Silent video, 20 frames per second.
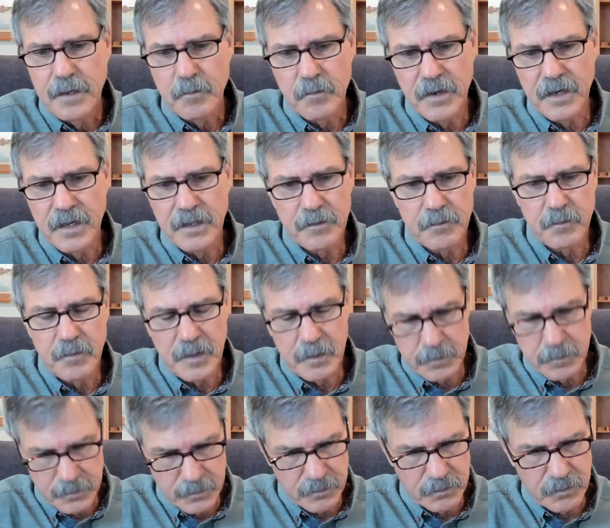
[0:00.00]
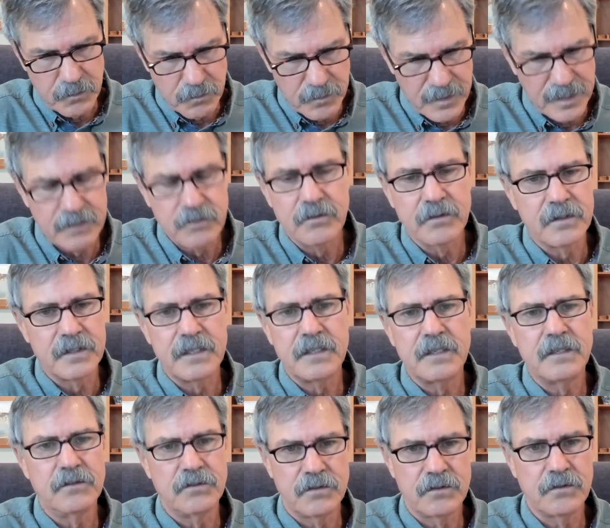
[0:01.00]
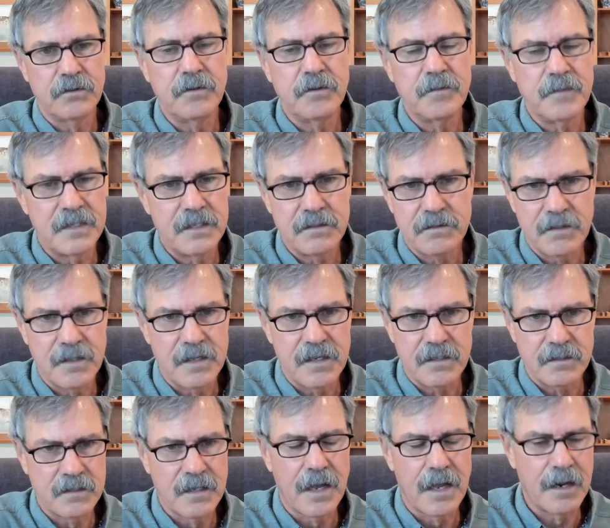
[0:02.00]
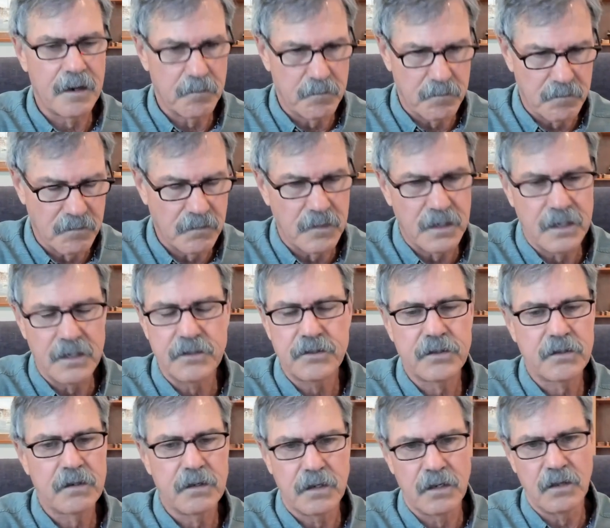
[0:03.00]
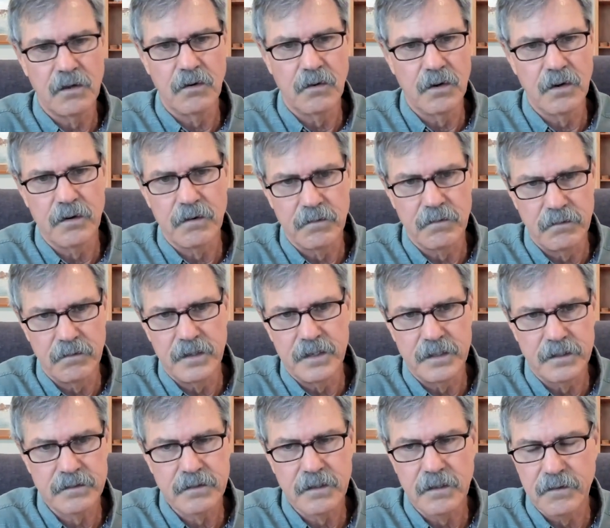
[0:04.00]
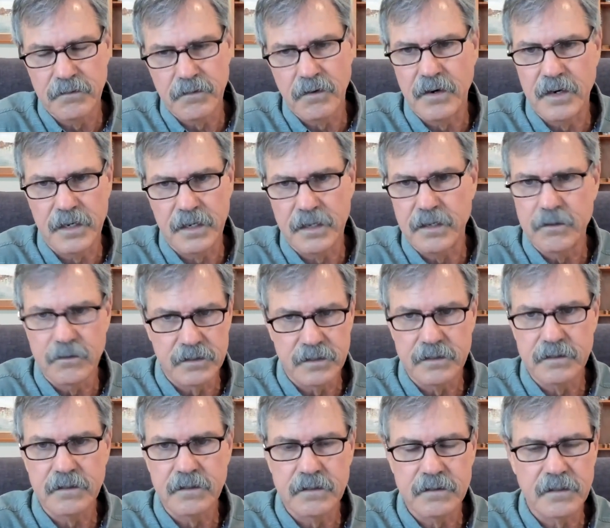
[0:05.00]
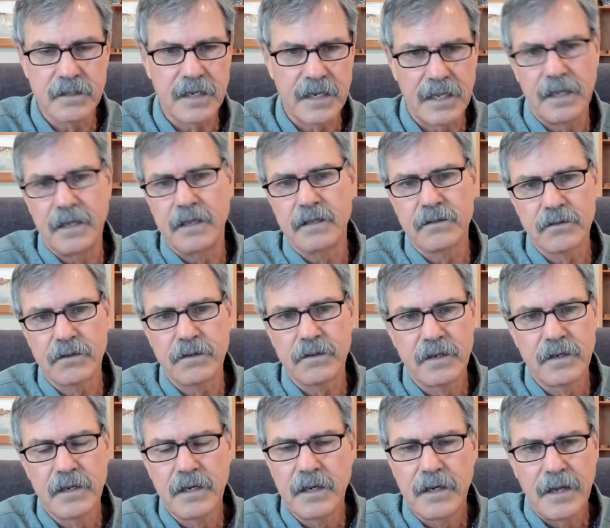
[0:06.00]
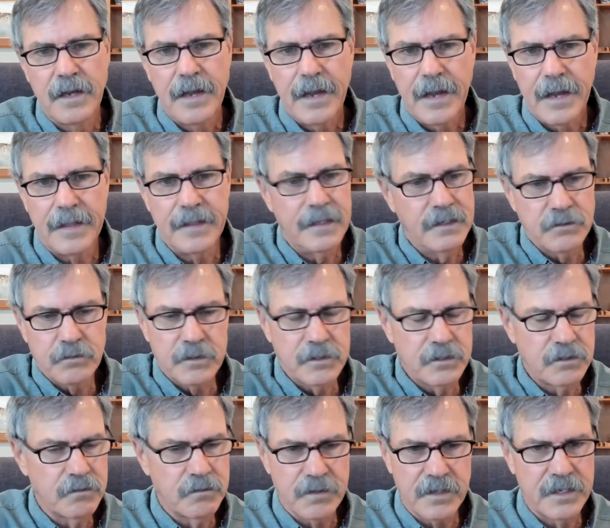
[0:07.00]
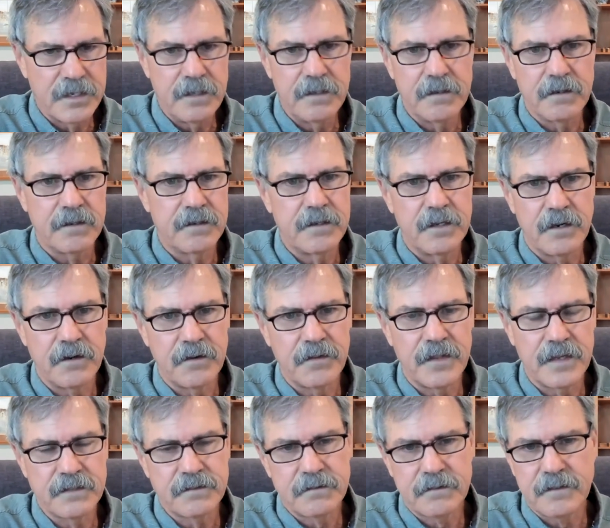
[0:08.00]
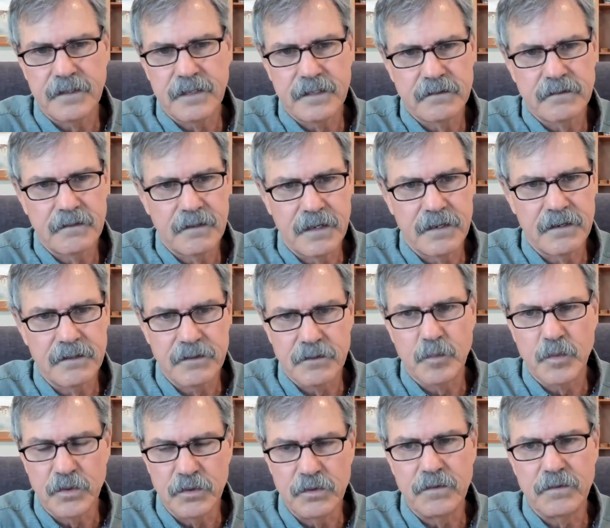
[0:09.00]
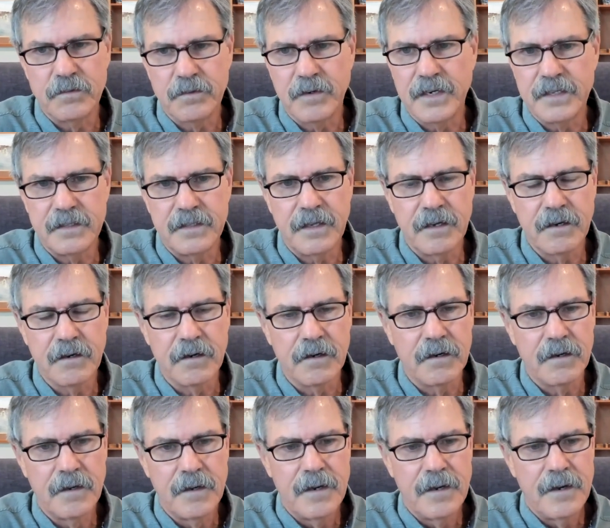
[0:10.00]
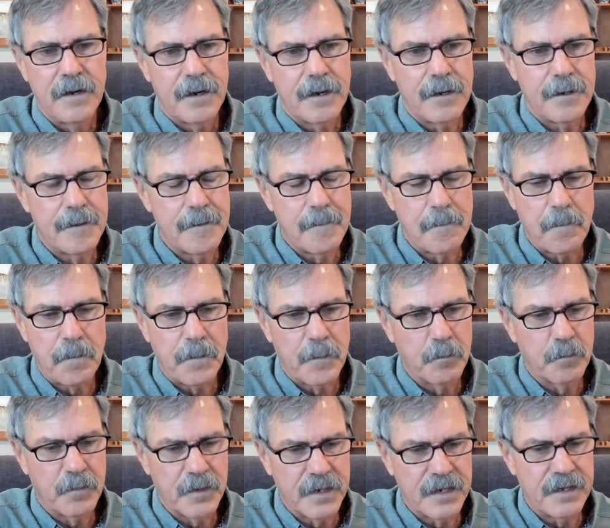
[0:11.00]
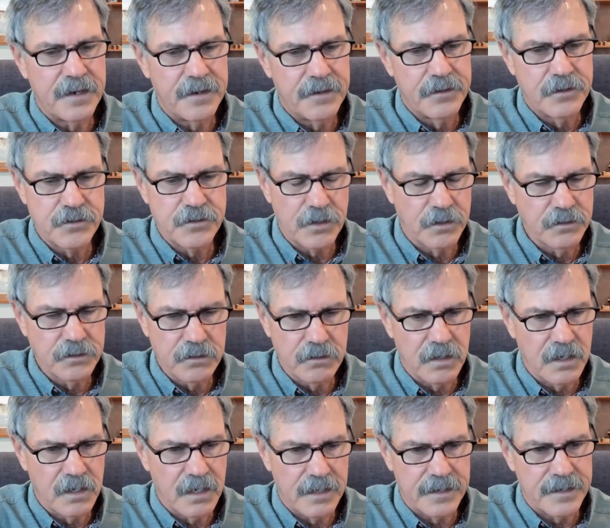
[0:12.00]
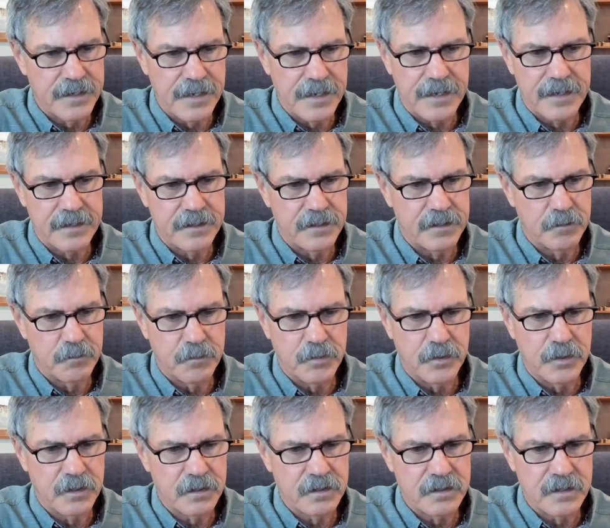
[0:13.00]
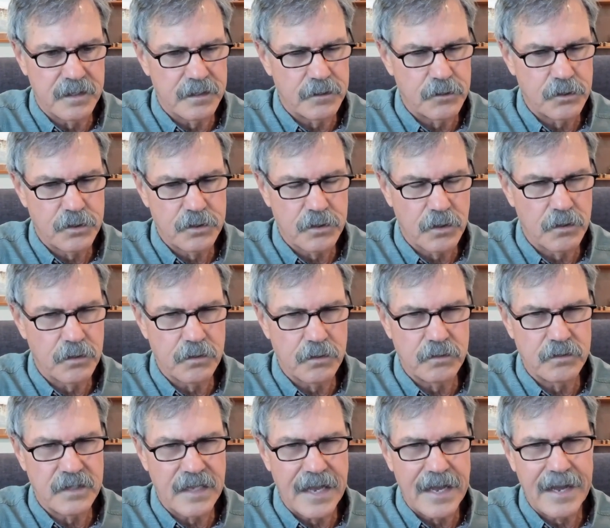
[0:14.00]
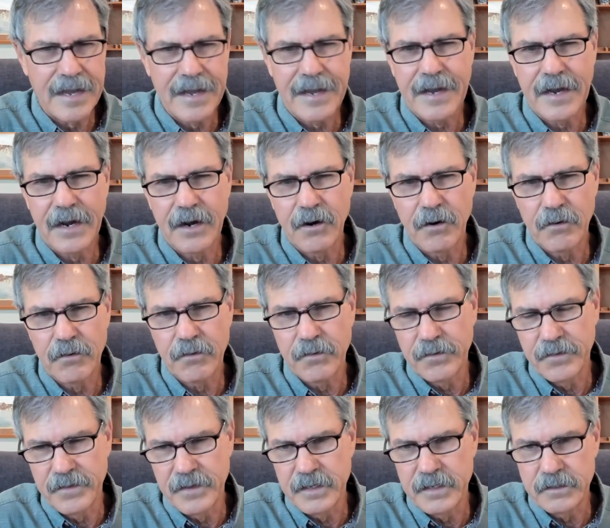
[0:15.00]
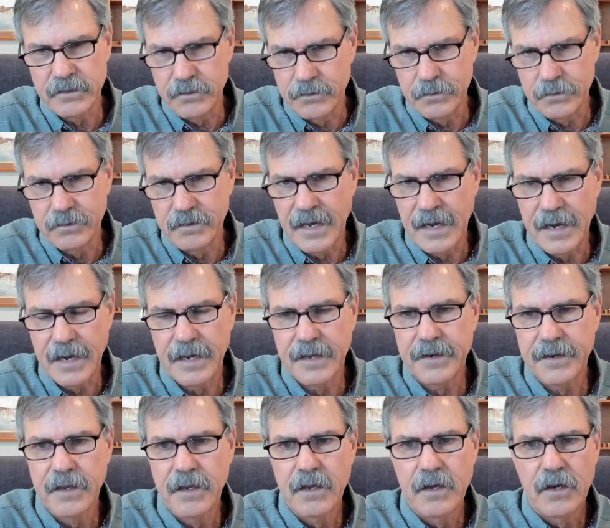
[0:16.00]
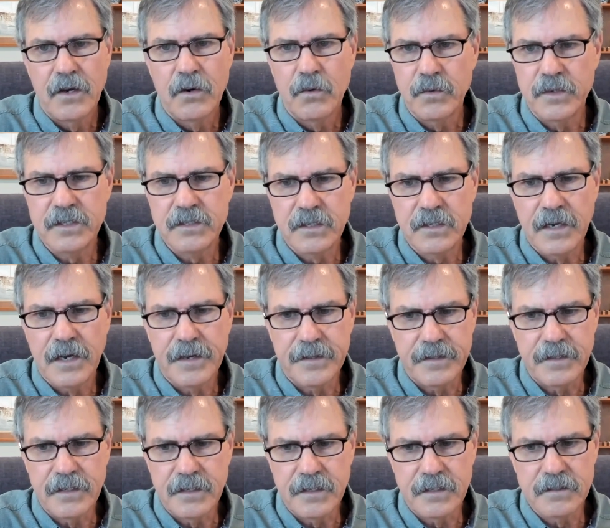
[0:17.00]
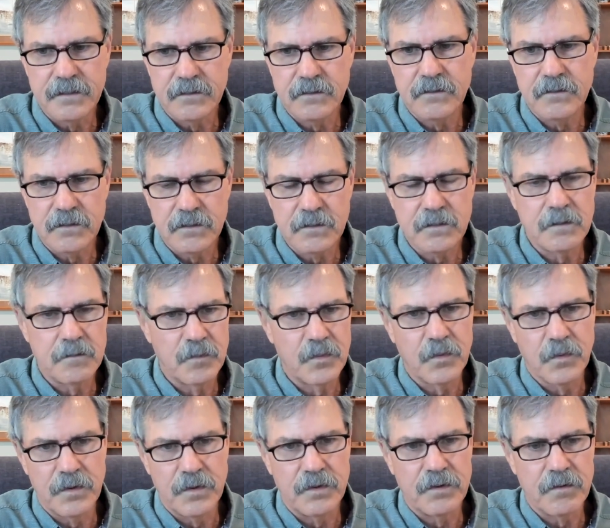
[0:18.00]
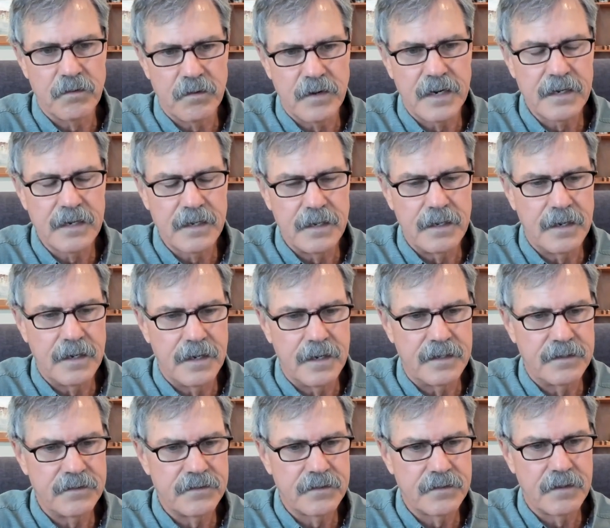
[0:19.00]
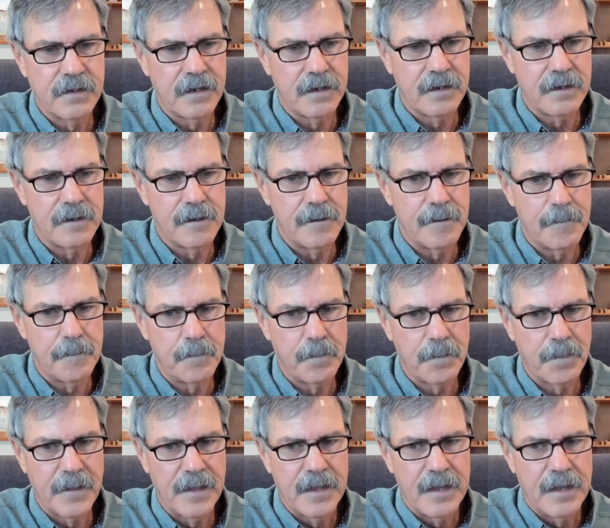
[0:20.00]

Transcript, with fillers: but people who regularly consume these things had a much lower risk of chronic illnesses and cancer. And that's what you want to hear. You know, that's that's kind of the proof right there. Um, but there's also a lot of data in the book that shows how they do that which I think is just important to recognize. Um,